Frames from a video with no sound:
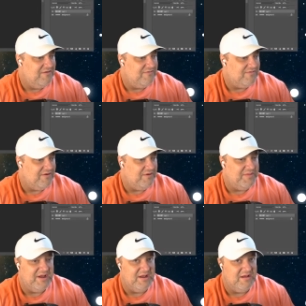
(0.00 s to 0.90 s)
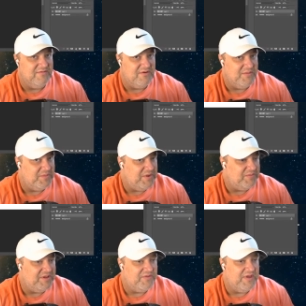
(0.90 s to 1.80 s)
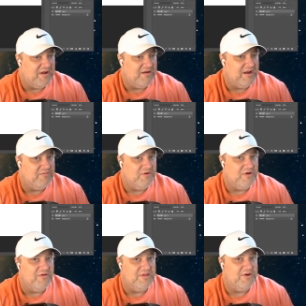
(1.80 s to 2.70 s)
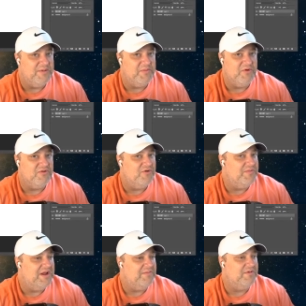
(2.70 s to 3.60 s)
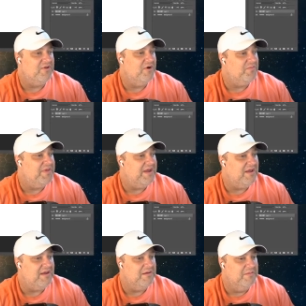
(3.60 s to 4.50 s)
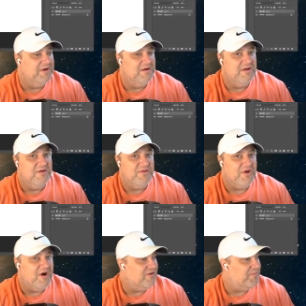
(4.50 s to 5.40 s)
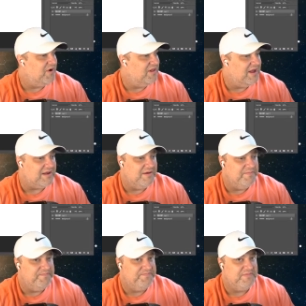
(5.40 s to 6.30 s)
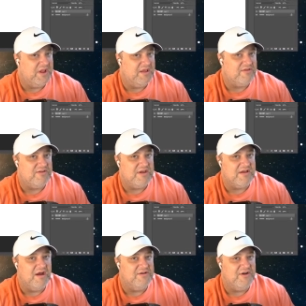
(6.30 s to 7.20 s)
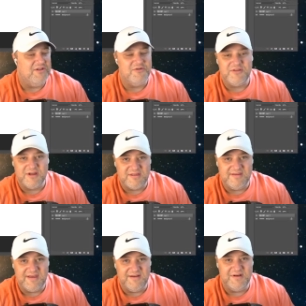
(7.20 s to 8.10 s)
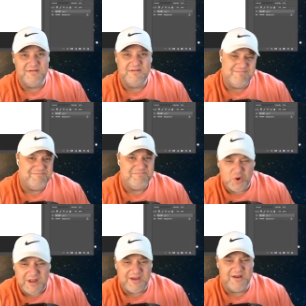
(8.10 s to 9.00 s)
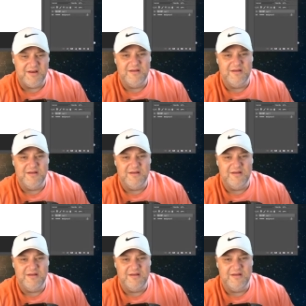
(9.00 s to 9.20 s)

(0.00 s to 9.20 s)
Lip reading: for all my people out there, and we'll go a little bit more zoomed in. So the cost per click, $1.67. Pretty good.